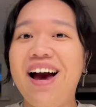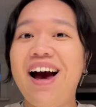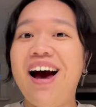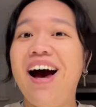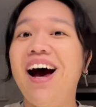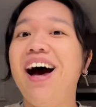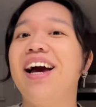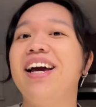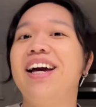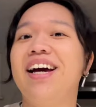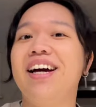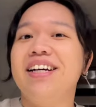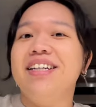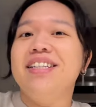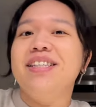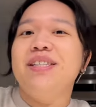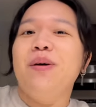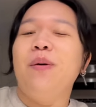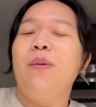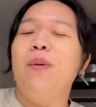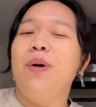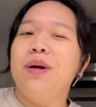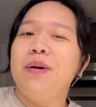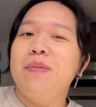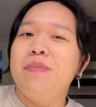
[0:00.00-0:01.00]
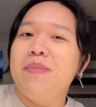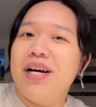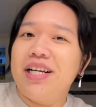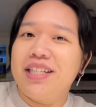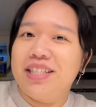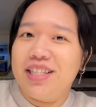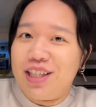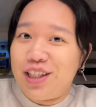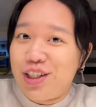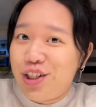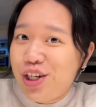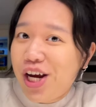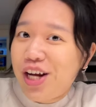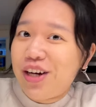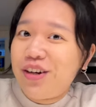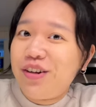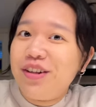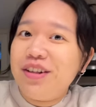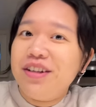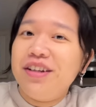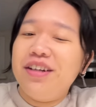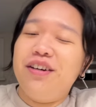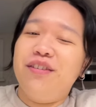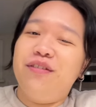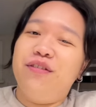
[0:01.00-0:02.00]
Hi guys, welcome back to the
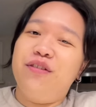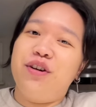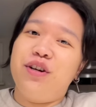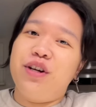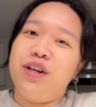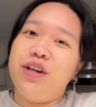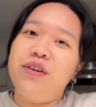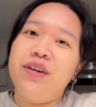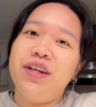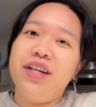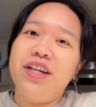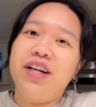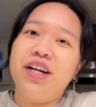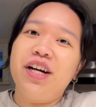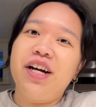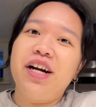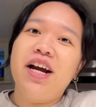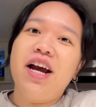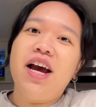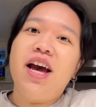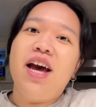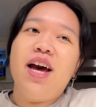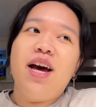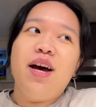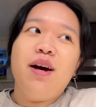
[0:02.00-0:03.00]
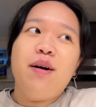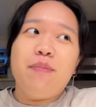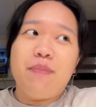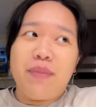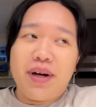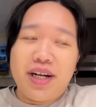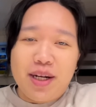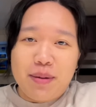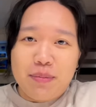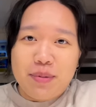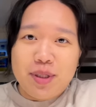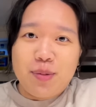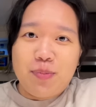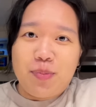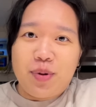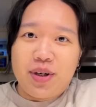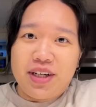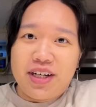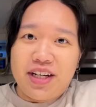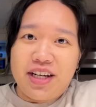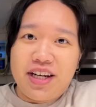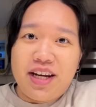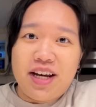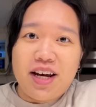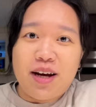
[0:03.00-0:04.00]
channel. If you're new here, my name is
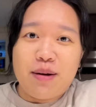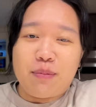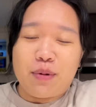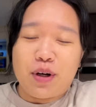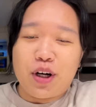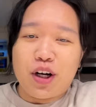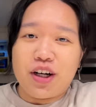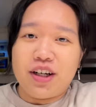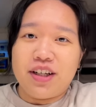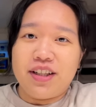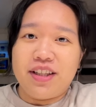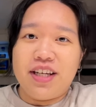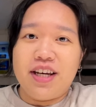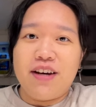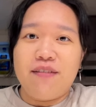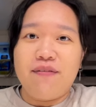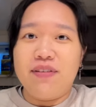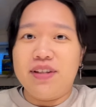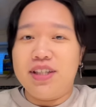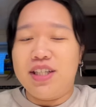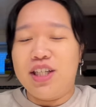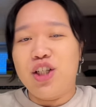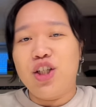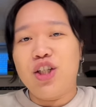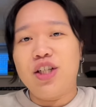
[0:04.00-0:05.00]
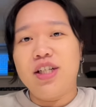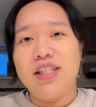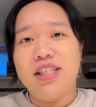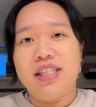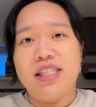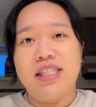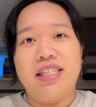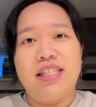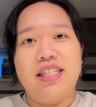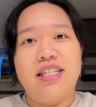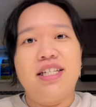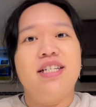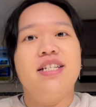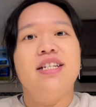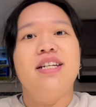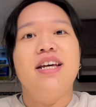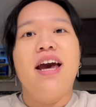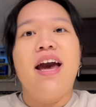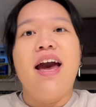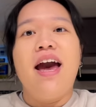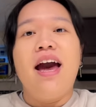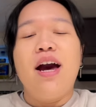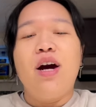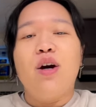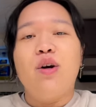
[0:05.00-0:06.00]
Brittany. I'm currently a physician assistant
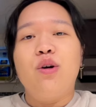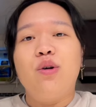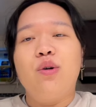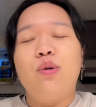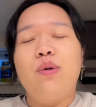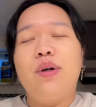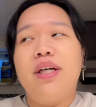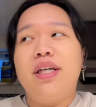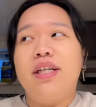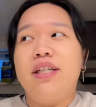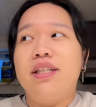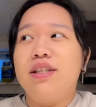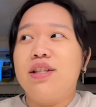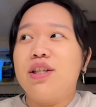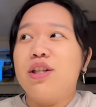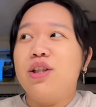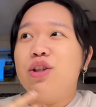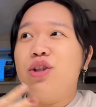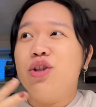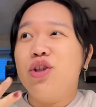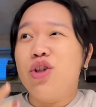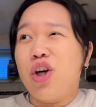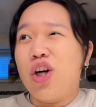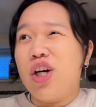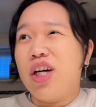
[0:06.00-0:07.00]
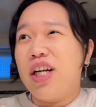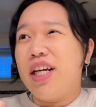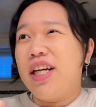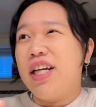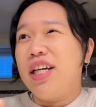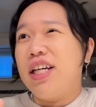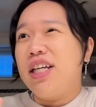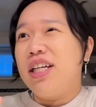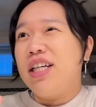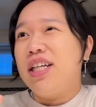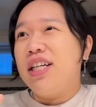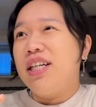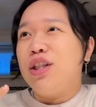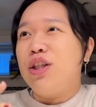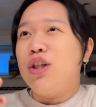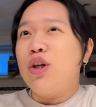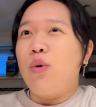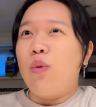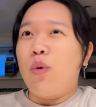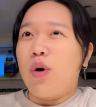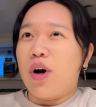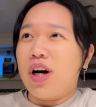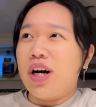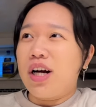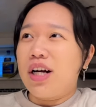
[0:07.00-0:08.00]
who is starting to
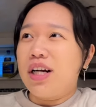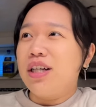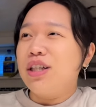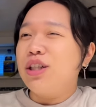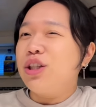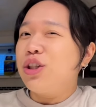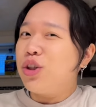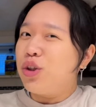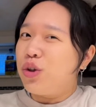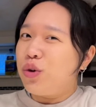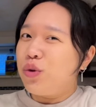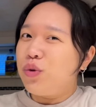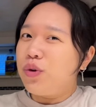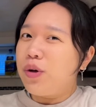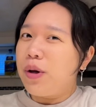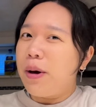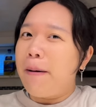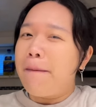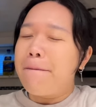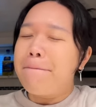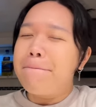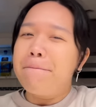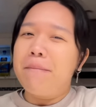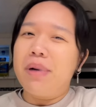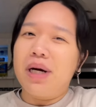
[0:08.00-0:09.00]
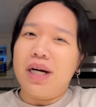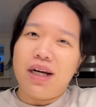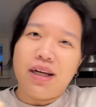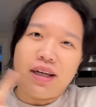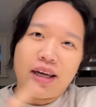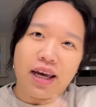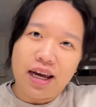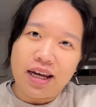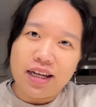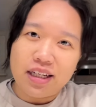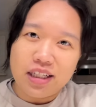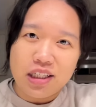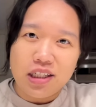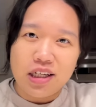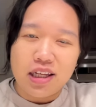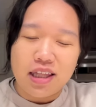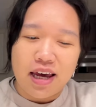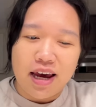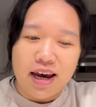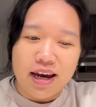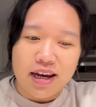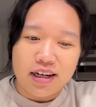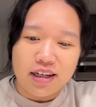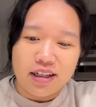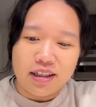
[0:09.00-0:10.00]
work soon, but I'll get into
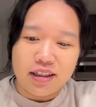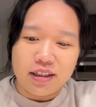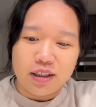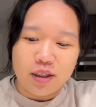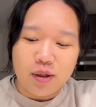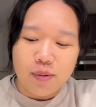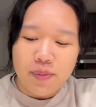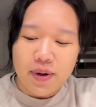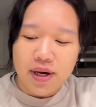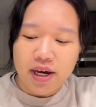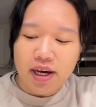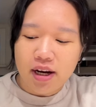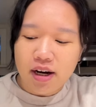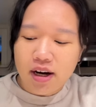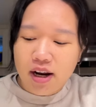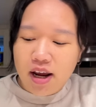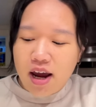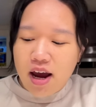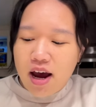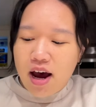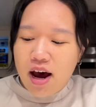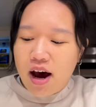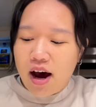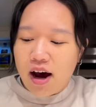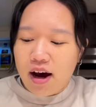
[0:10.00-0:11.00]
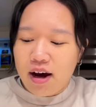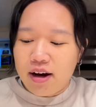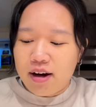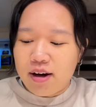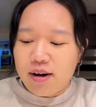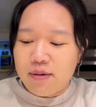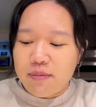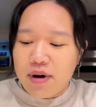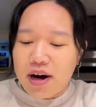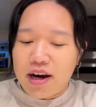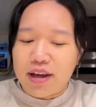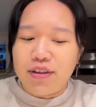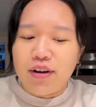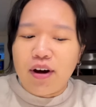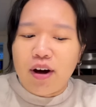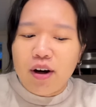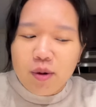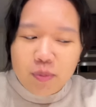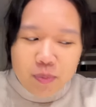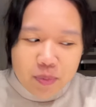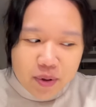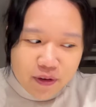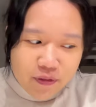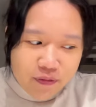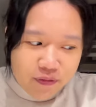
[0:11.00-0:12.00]
that in a little bit. I thought
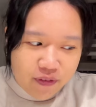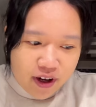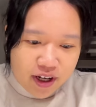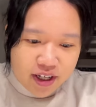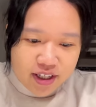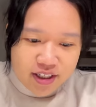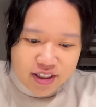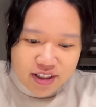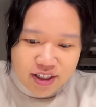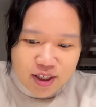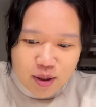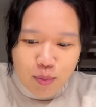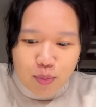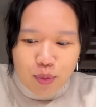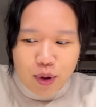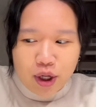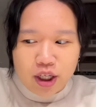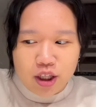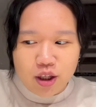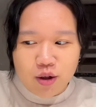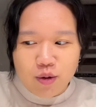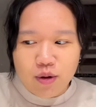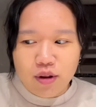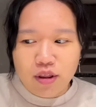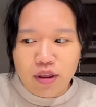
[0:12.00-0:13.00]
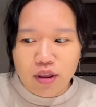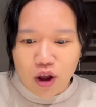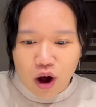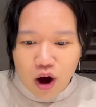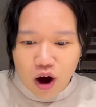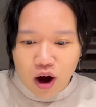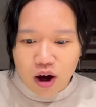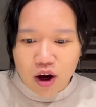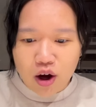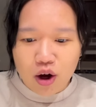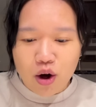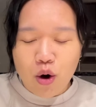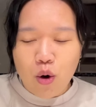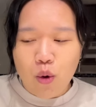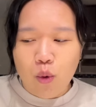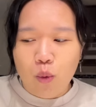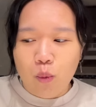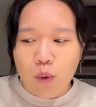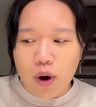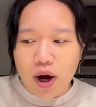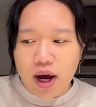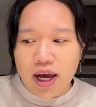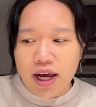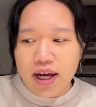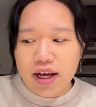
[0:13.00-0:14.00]
it'd be fun to bring you along
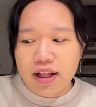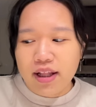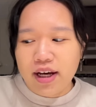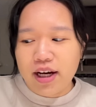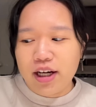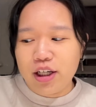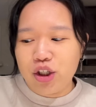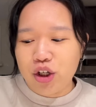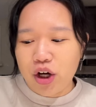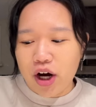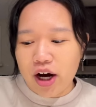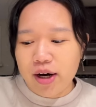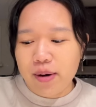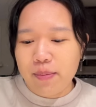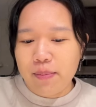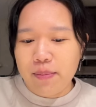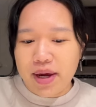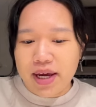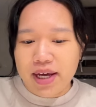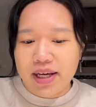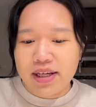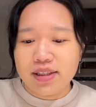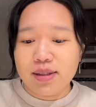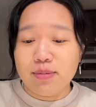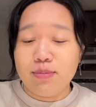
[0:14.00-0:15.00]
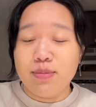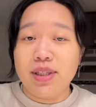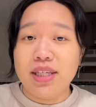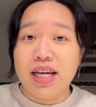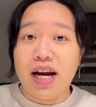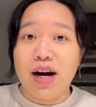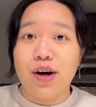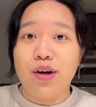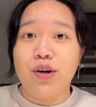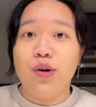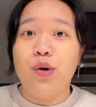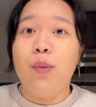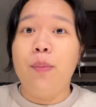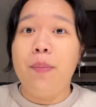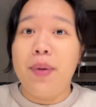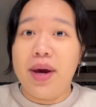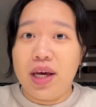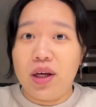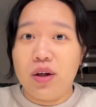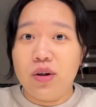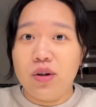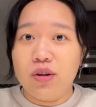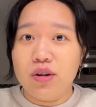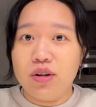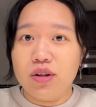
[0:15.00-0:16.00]
while I try to make some sourdough
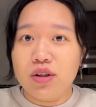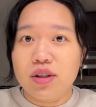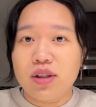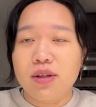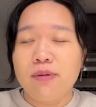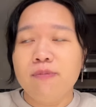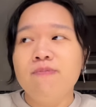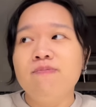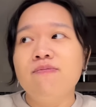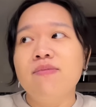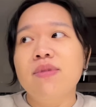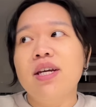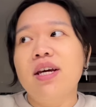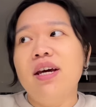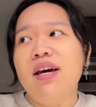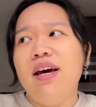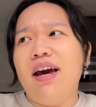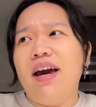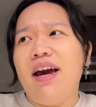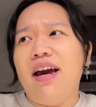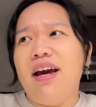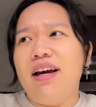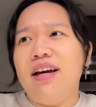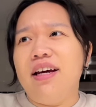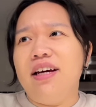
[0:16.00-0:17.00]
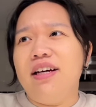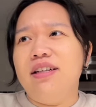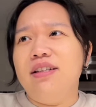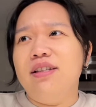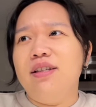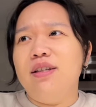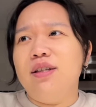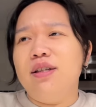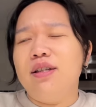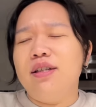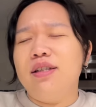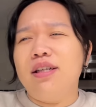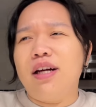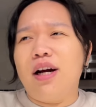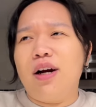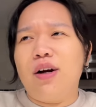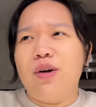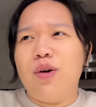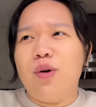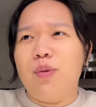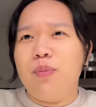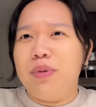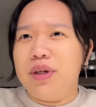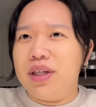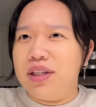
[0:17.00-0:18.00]
bagels and
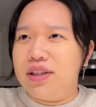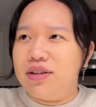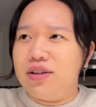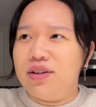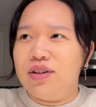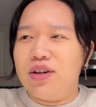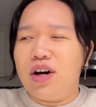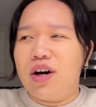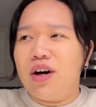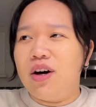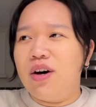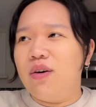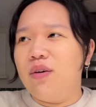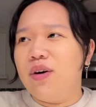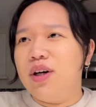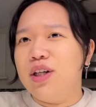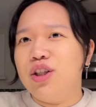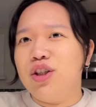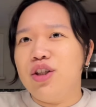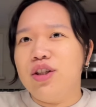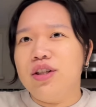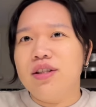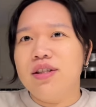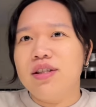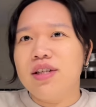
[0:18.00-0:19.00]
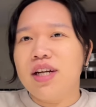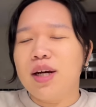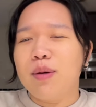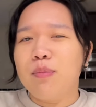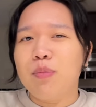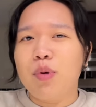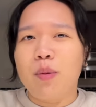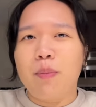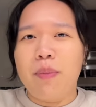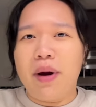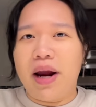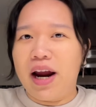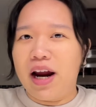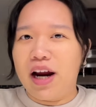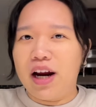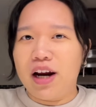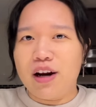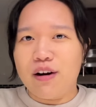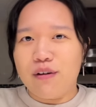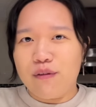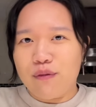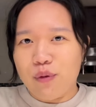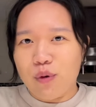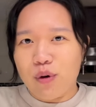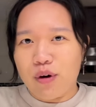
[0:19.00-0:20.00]
sourdough pizza dough and just like
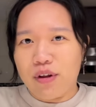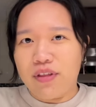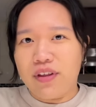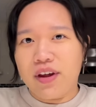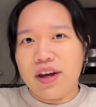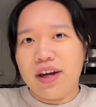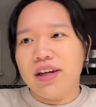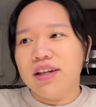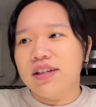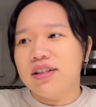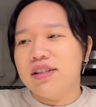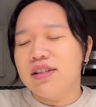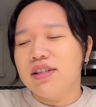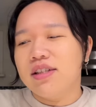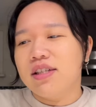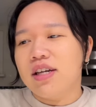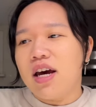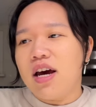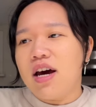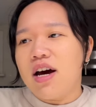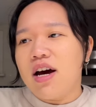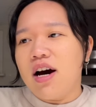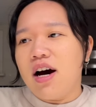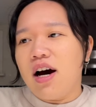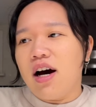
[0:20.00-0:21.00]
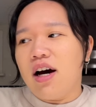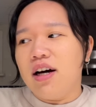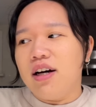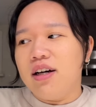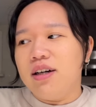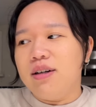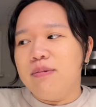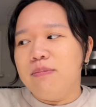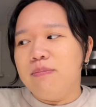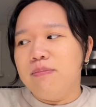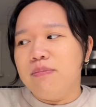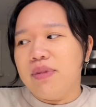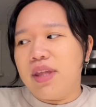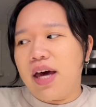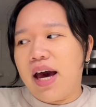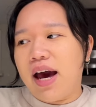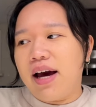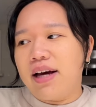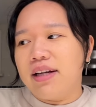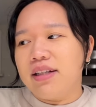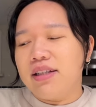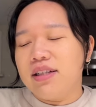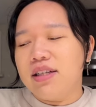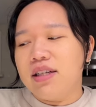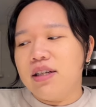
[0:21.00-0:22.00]
preparing for things
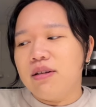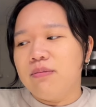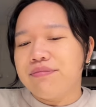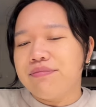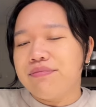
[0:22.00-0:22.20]
that